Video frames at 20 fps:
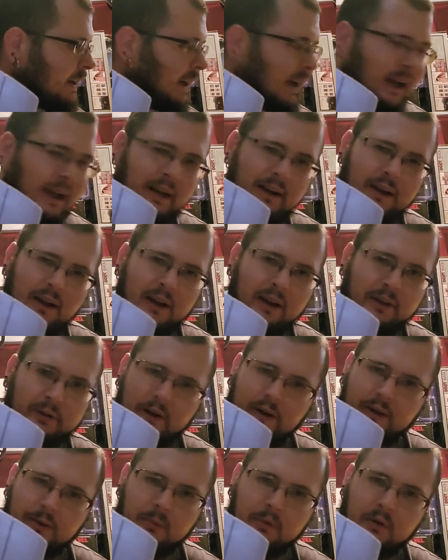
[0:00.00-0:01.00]
And
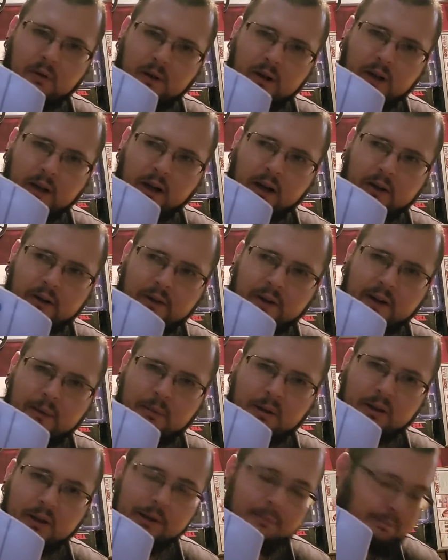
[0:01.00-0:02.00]
3 of them are really hard to find,
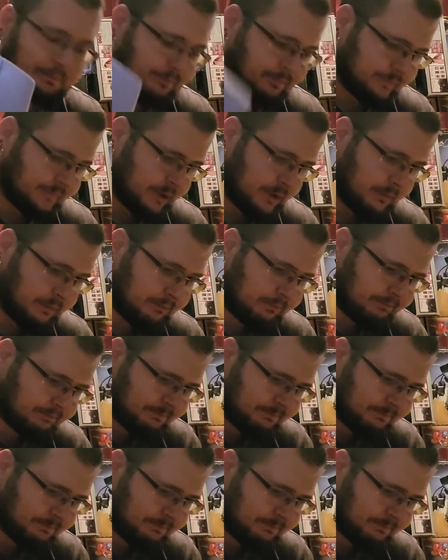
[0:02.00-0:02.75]
apparently. So,